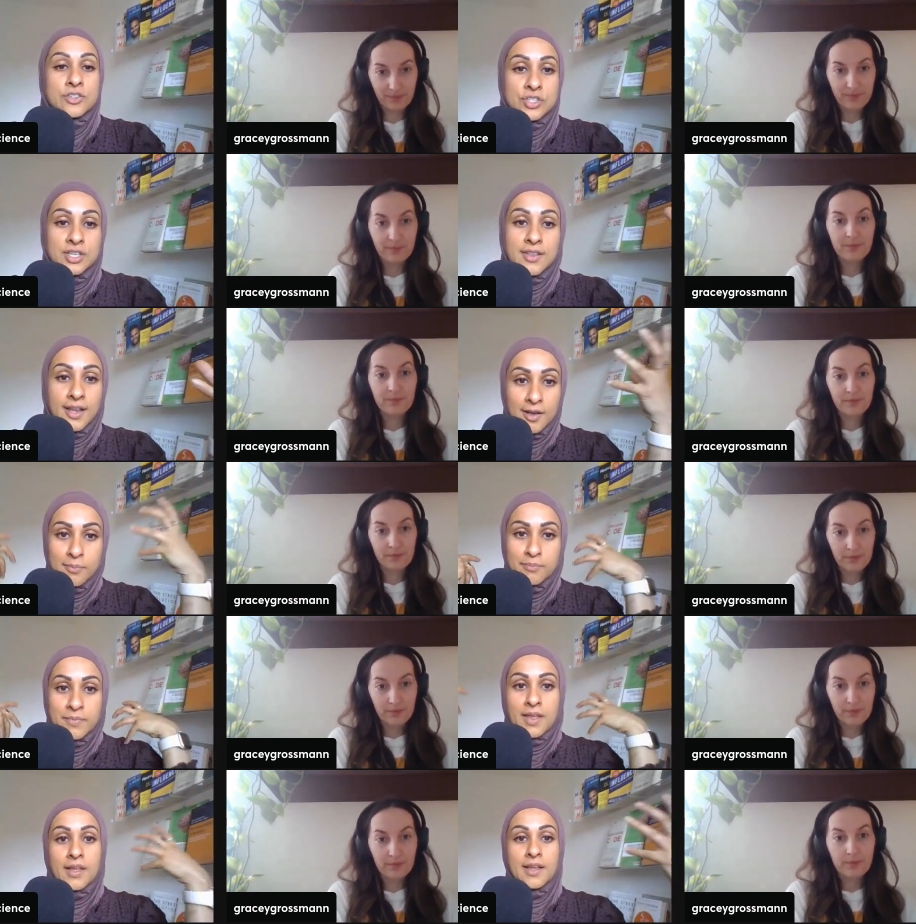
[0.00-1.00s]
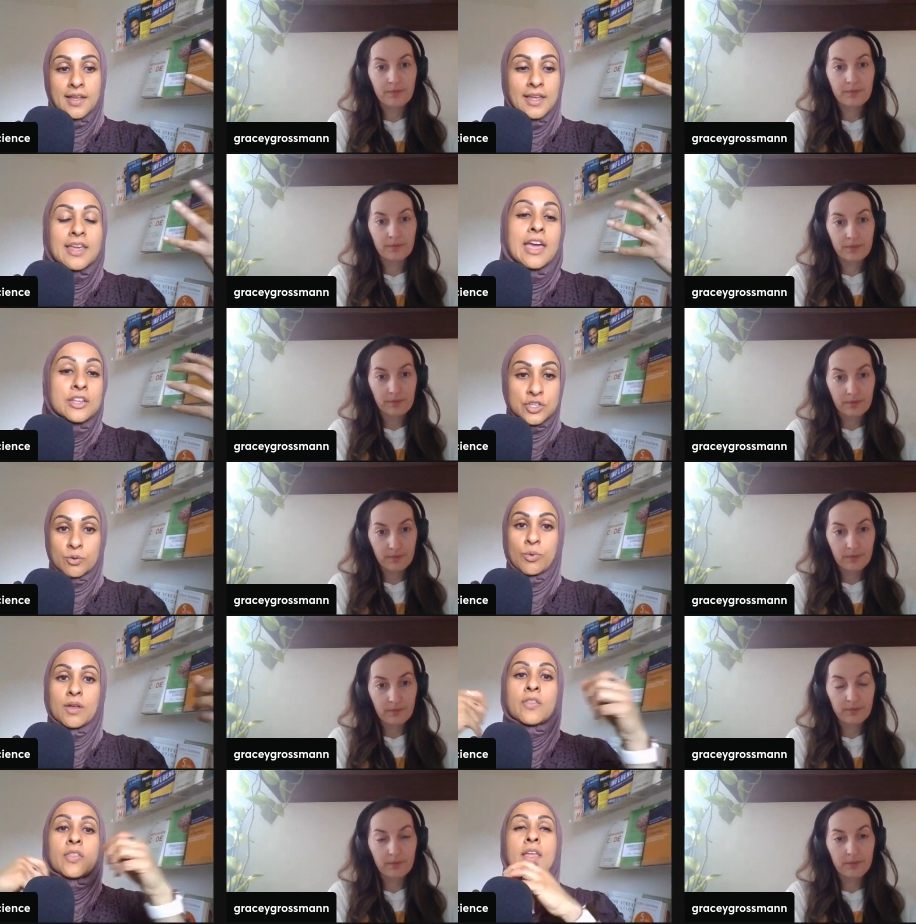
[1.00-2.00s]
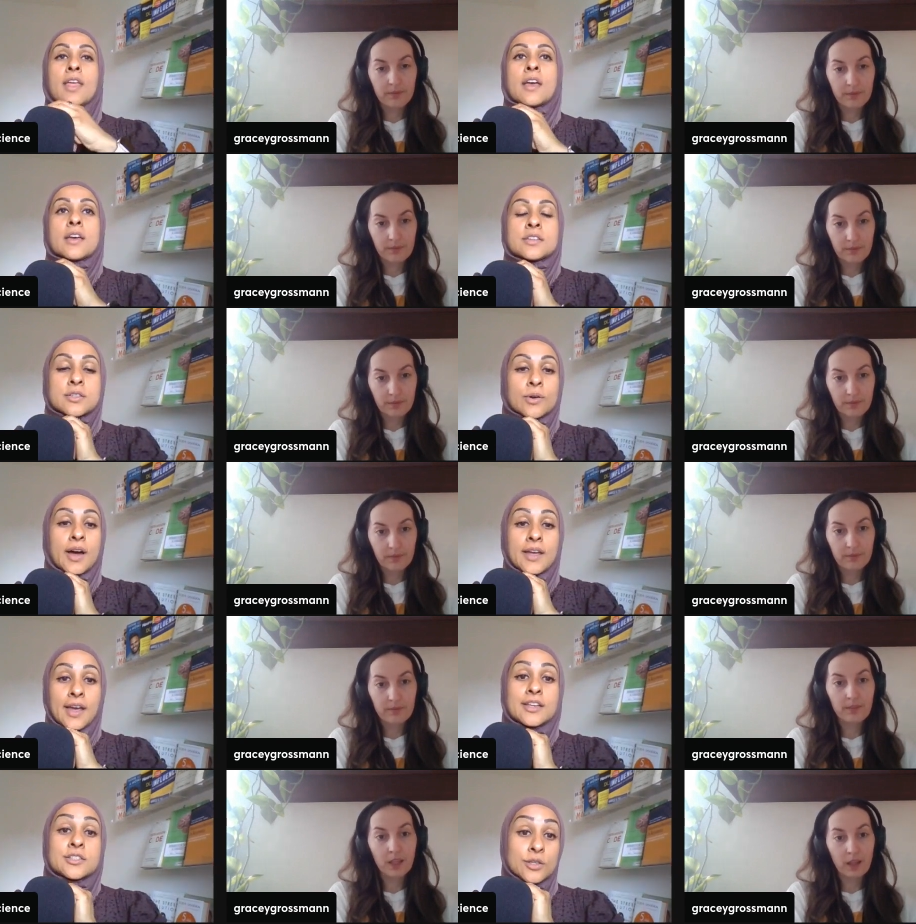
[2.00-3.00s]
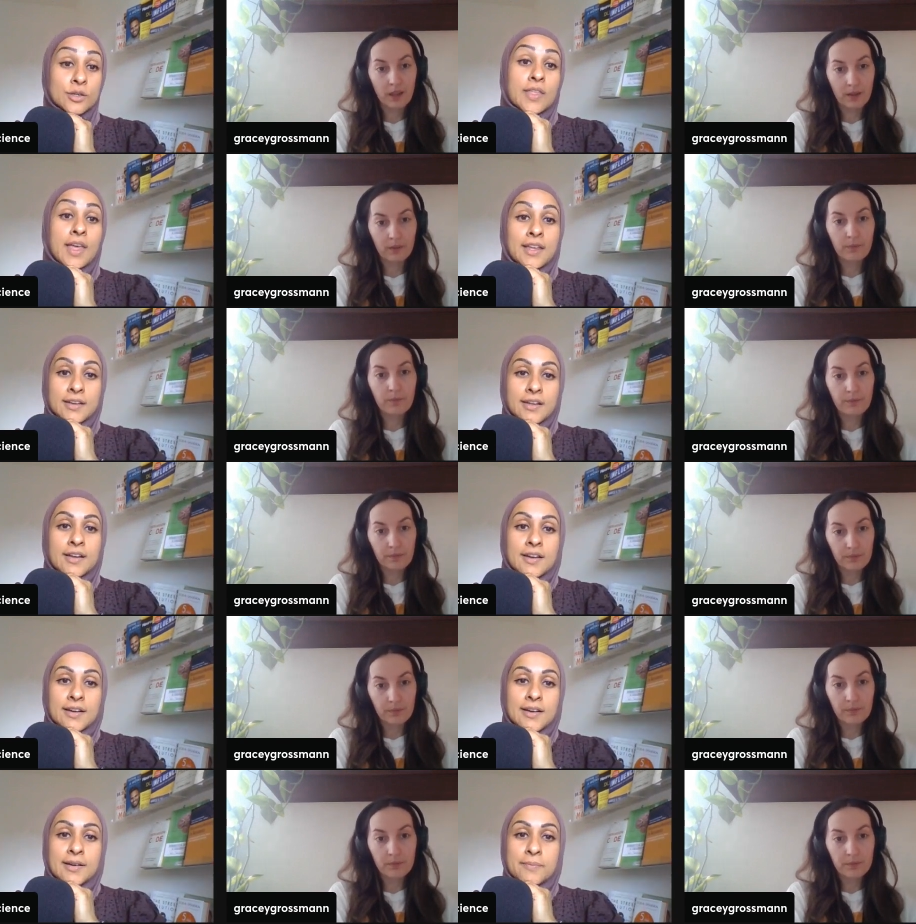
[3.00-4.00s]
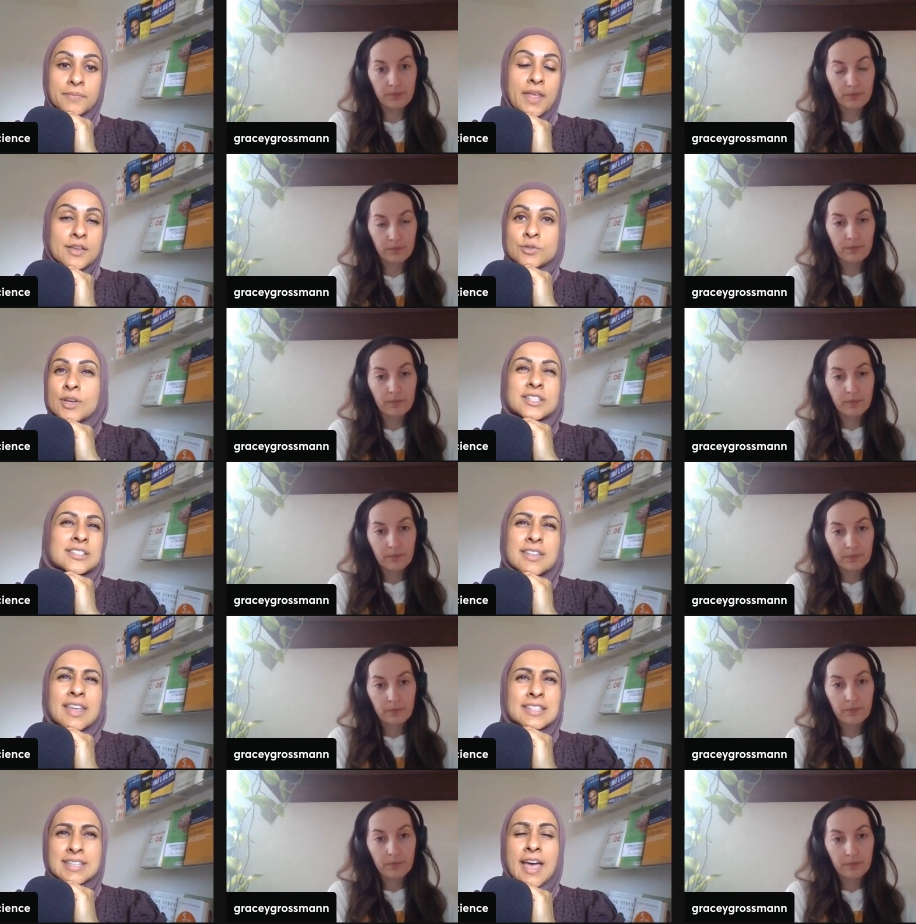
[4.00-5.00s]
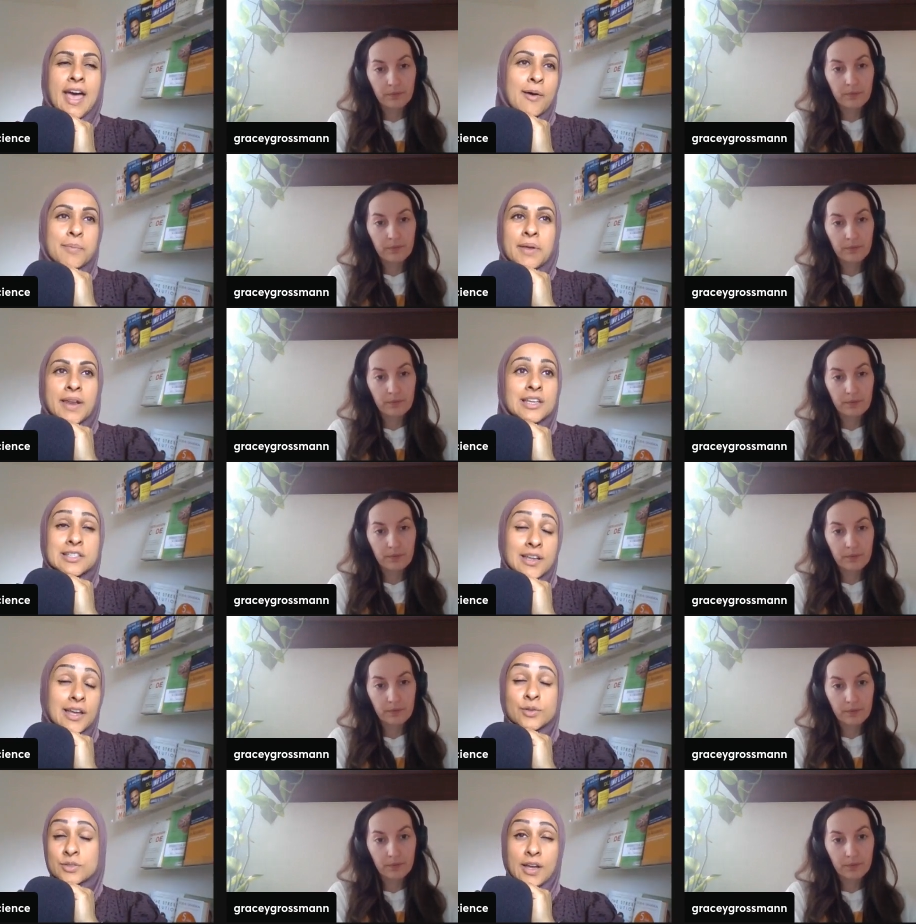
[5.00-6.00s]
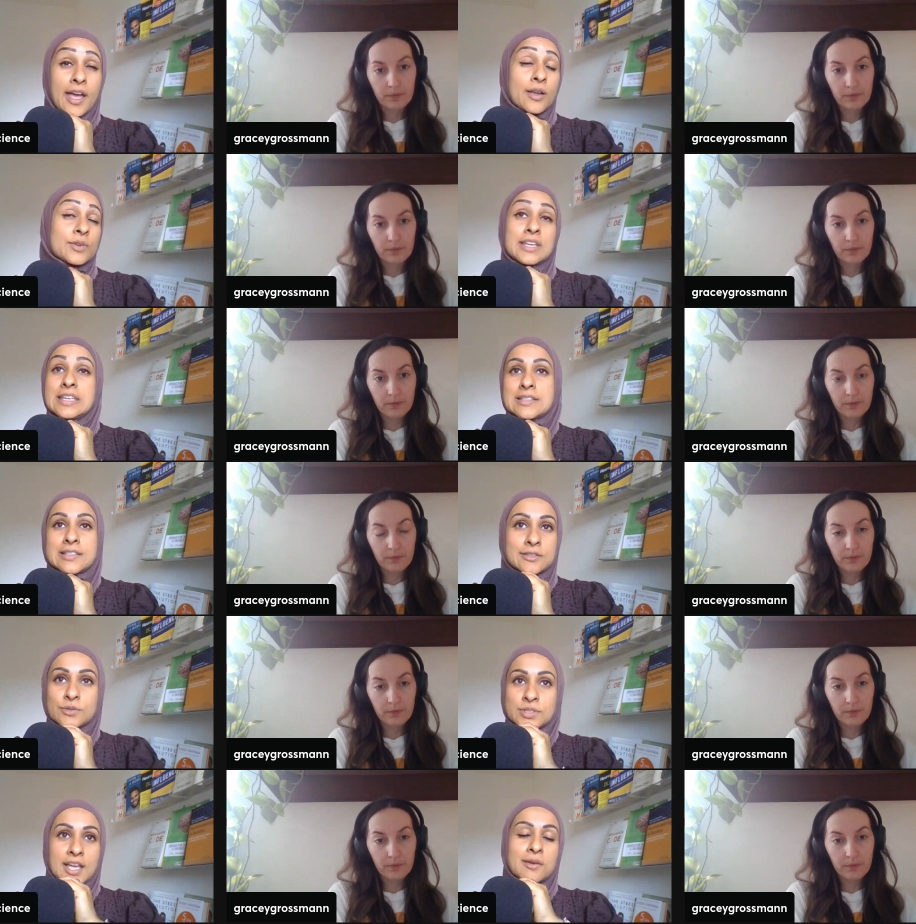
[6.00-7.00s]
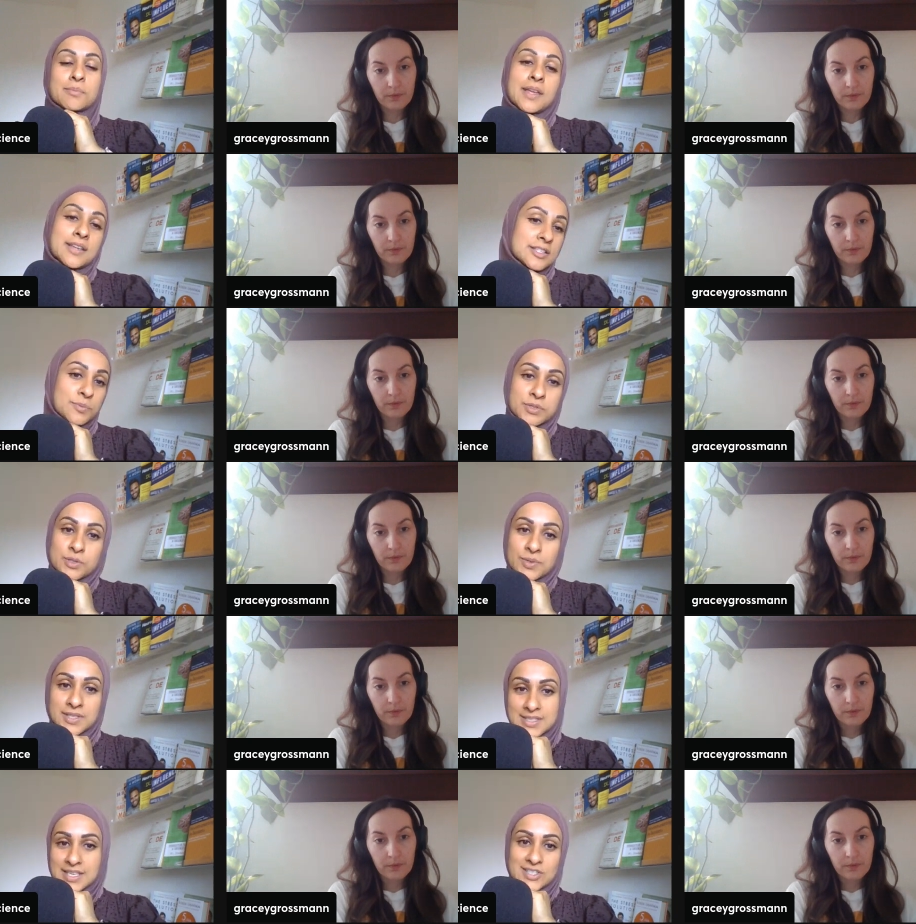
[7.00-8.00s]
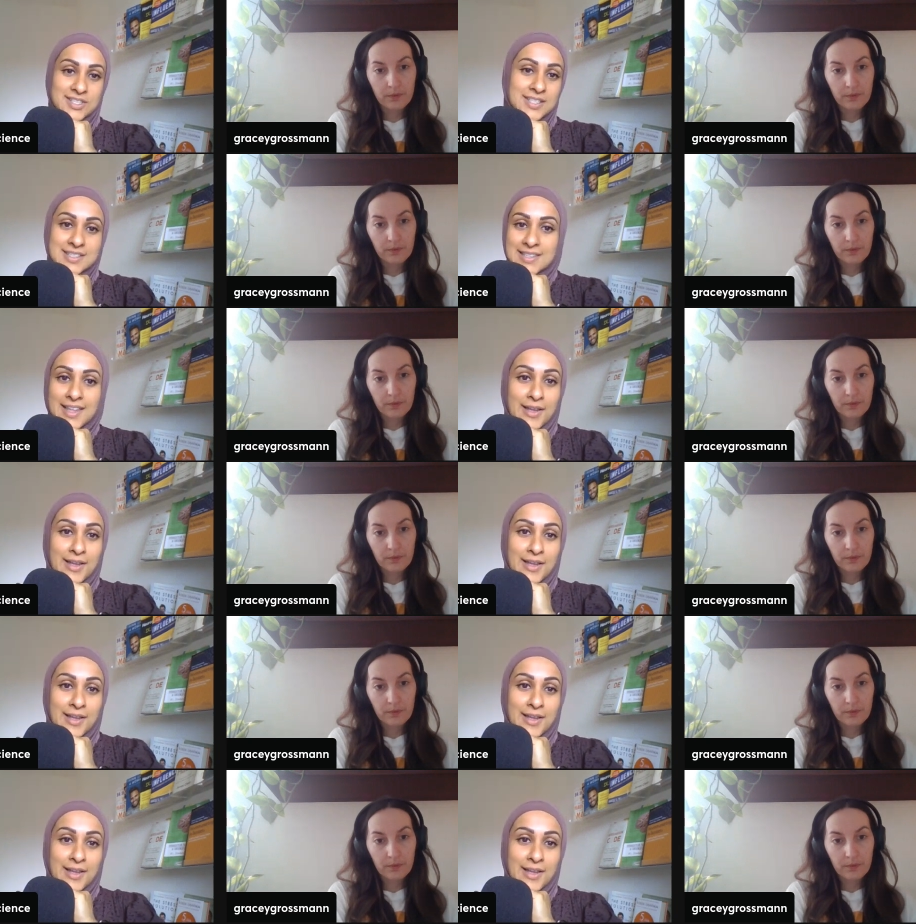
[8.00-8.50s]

Speaker 1: energy that I'm engaging with so i, I yeah. do that um, so i just think it's a habit actually i could i could easily do 10 minutes between sessions